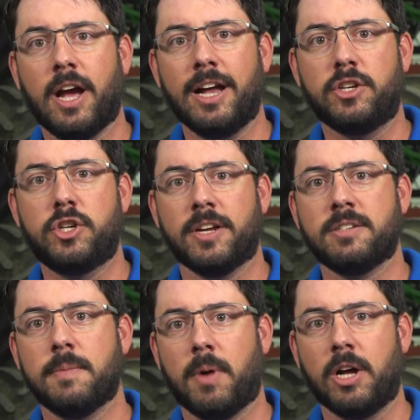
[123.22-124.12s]

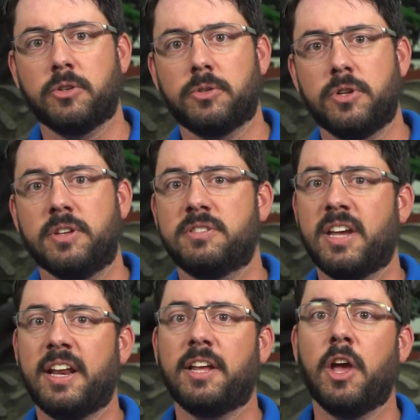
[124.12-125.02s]
adjust the module to the
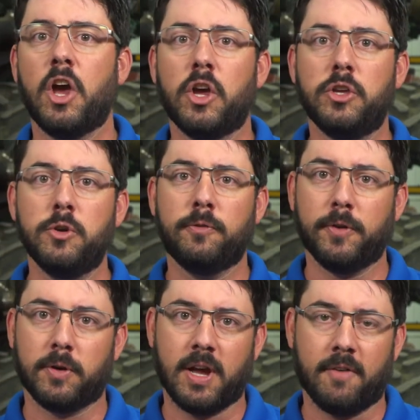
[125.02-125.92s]
setting you
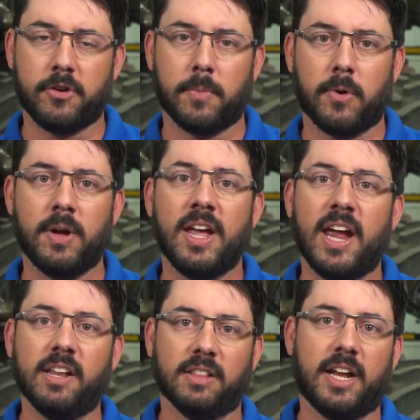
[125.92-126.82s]
feel comfortable
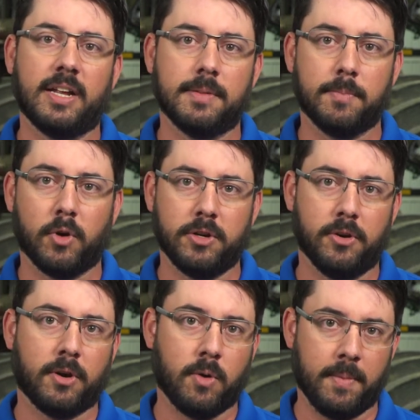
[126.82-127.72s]
in letting them run
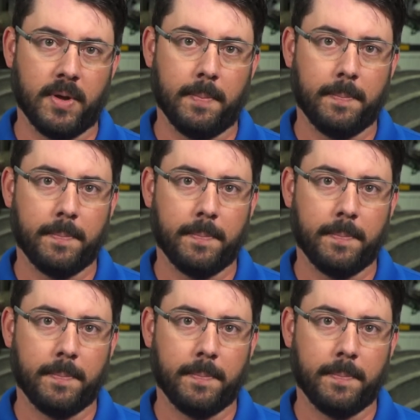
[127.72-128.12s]
your equipment.